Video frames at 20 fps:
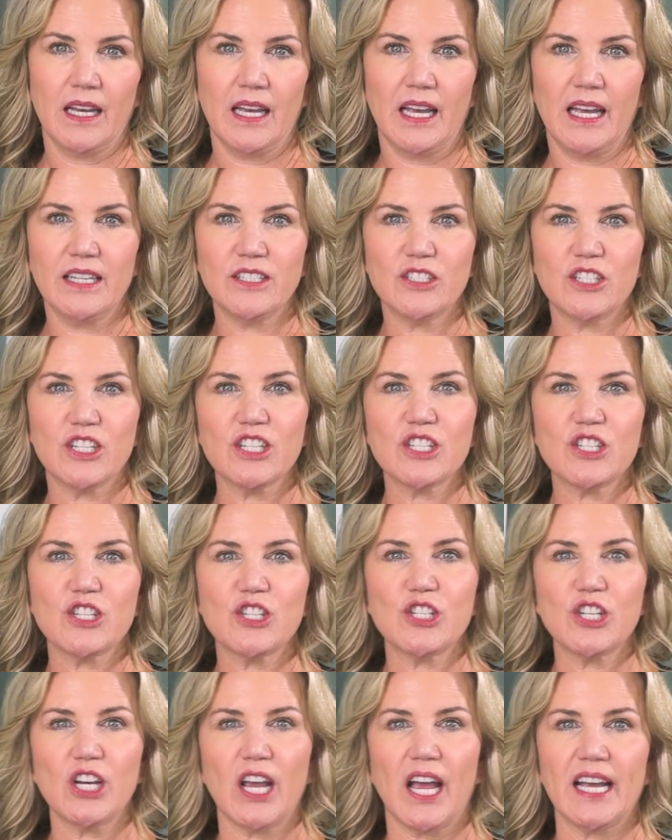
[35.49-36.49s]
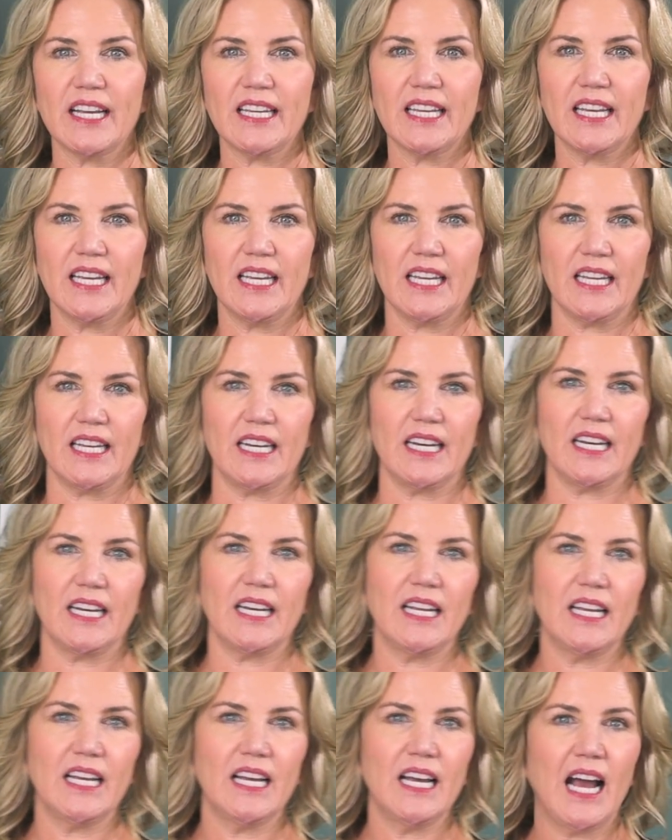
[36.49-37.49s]
And just check in.
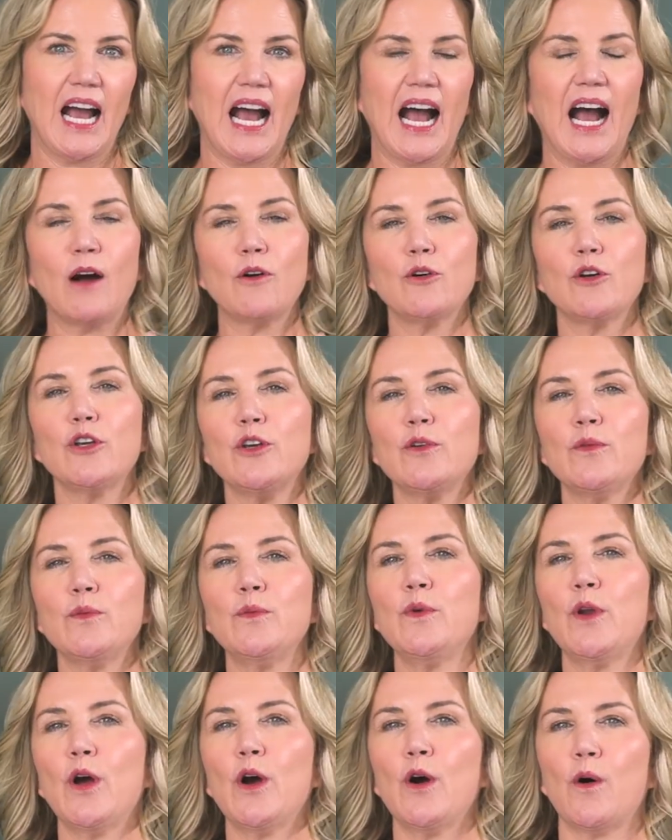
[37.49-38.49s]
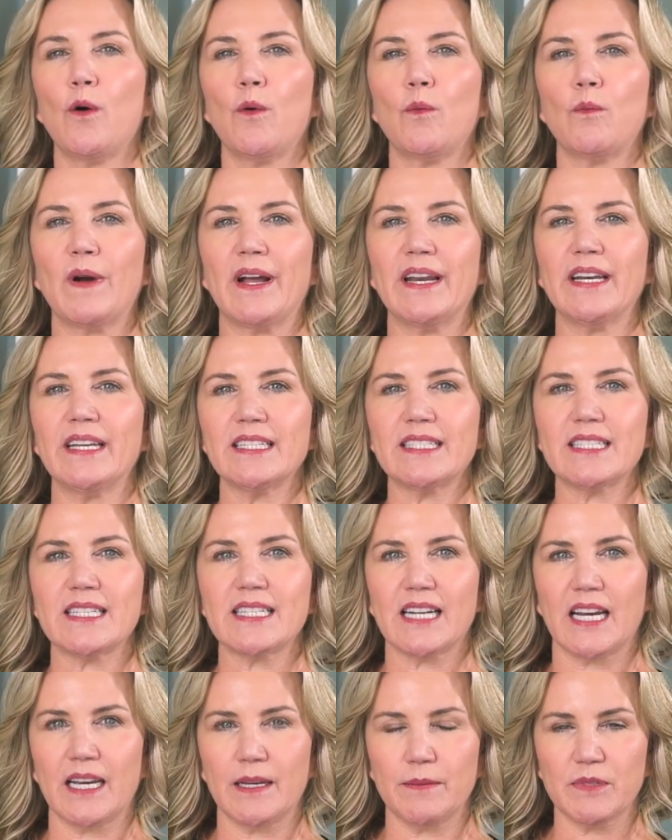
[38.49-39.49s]
How do you know when it's
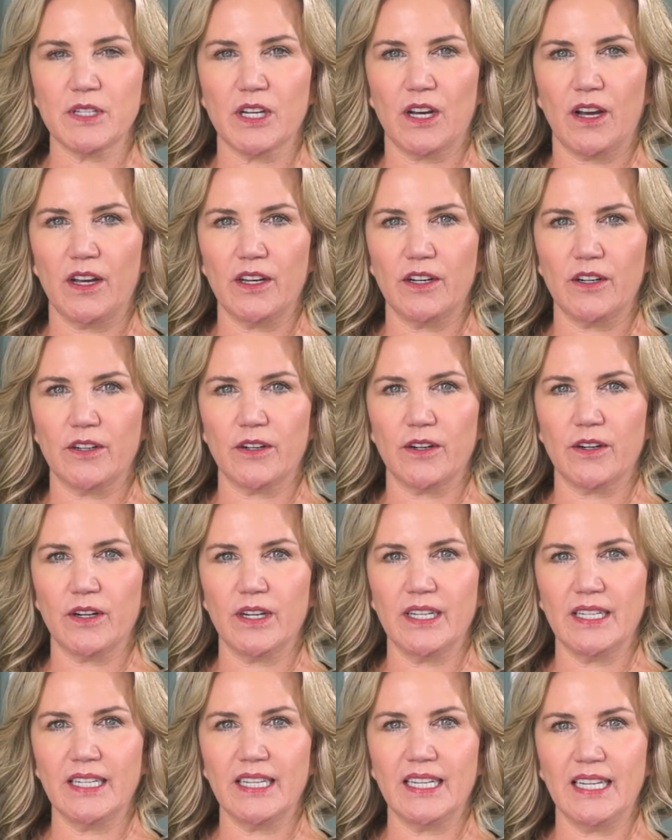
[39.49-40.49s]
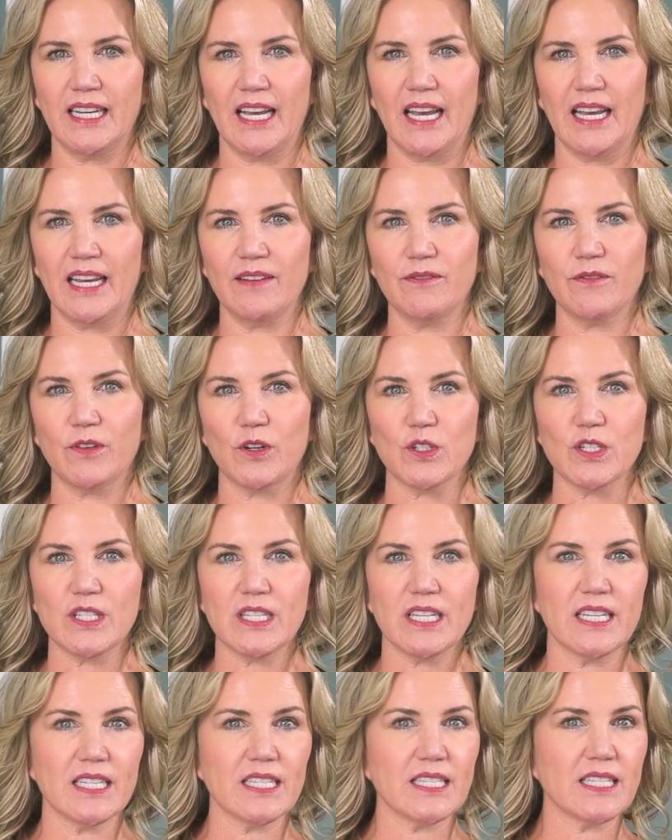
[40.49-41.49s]
time to hire an EA
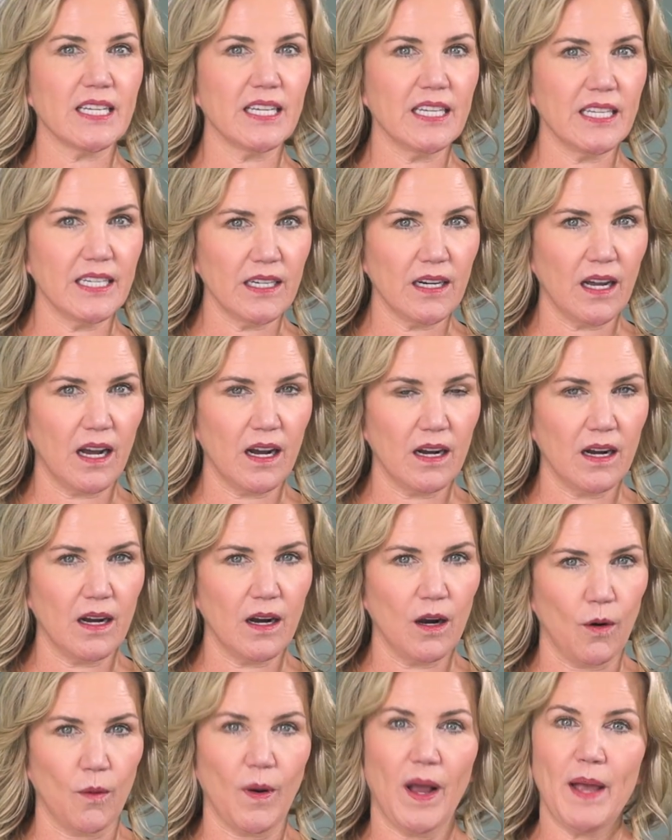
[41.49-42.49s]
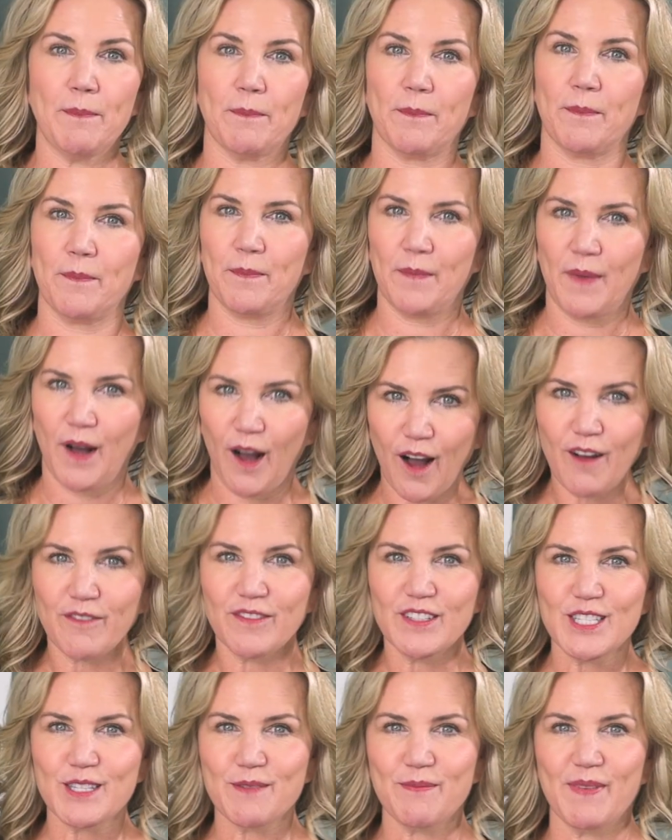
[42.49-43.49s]
versus an OM,
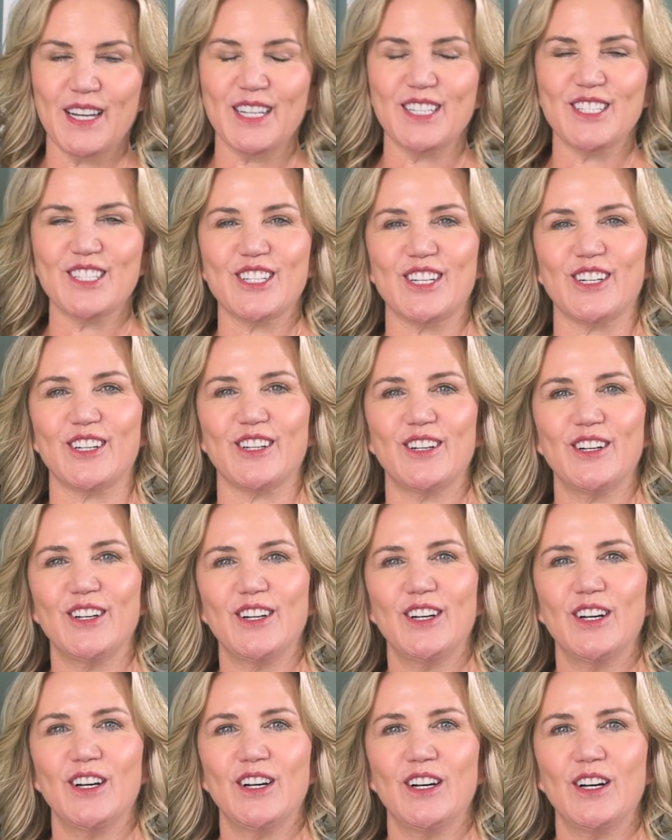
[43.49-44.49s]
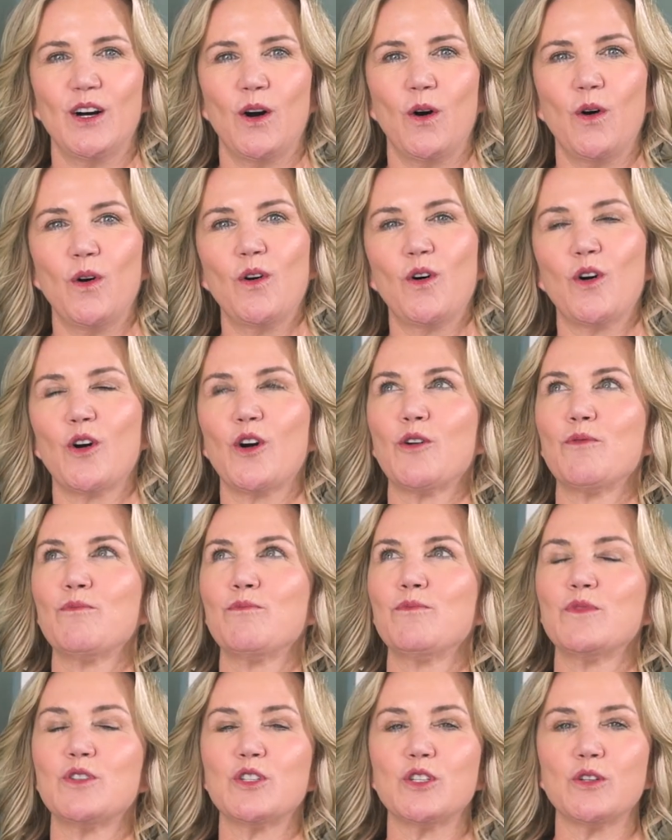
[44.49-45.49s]
office manager?
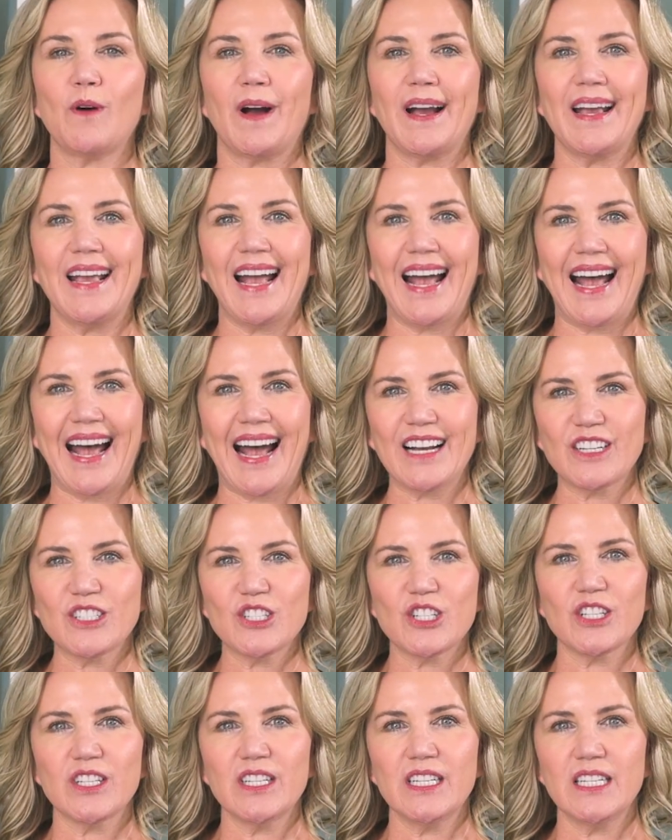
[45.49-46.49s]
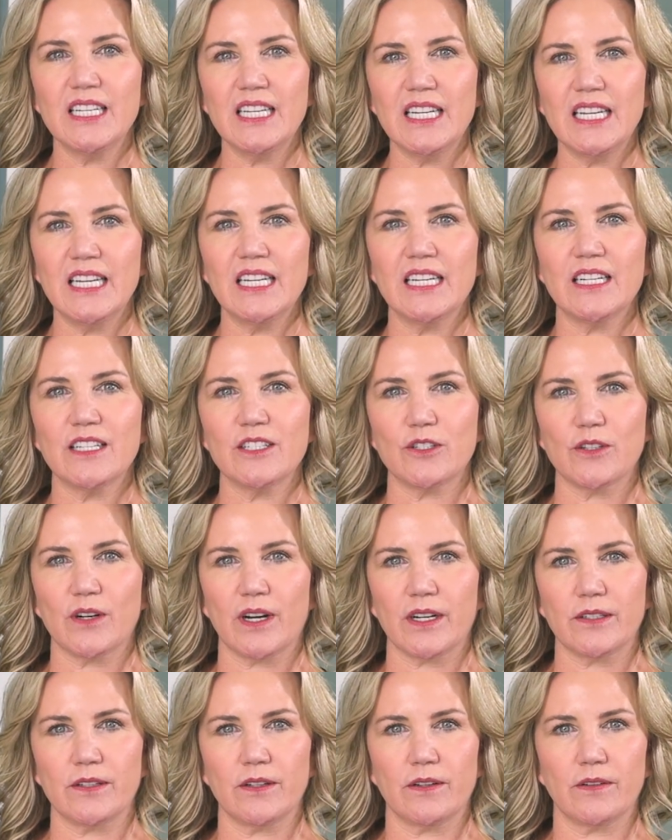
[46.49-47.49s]
Or do I actually need a
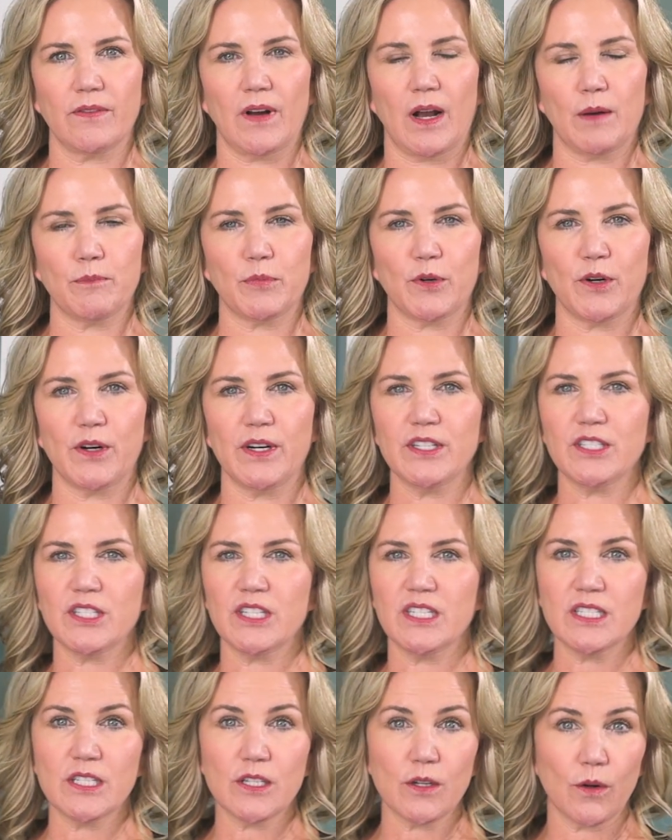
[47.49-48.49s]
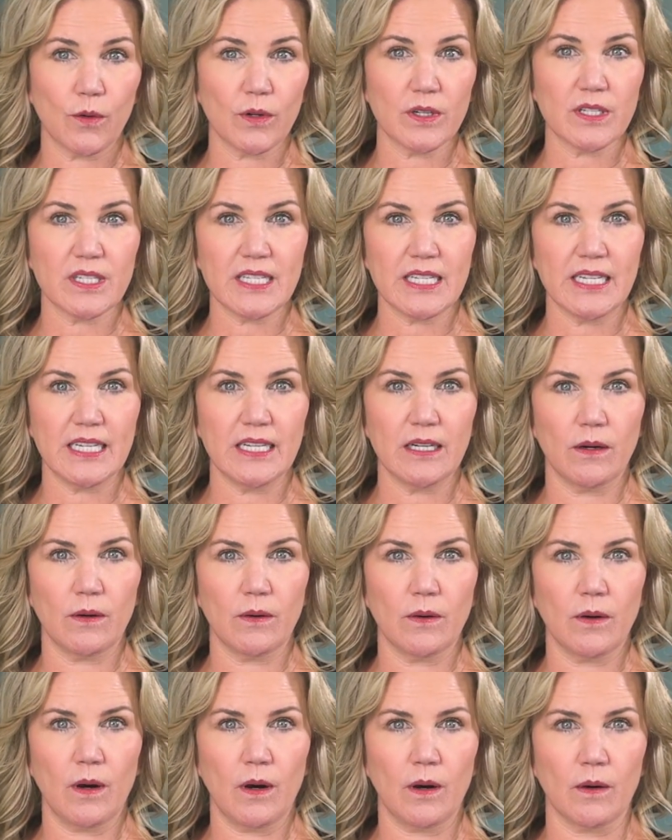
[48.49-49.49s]
director of operations or a
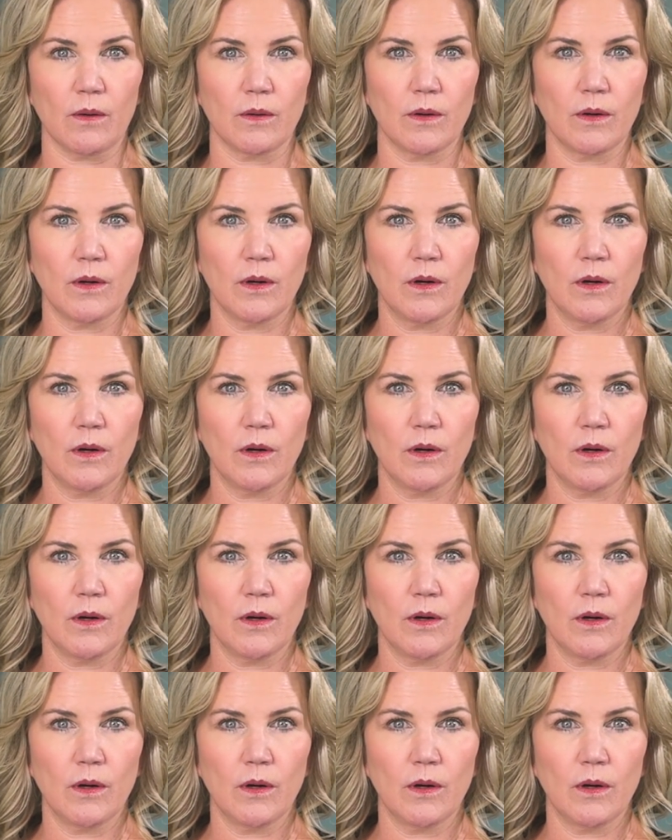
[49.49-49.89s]
COO?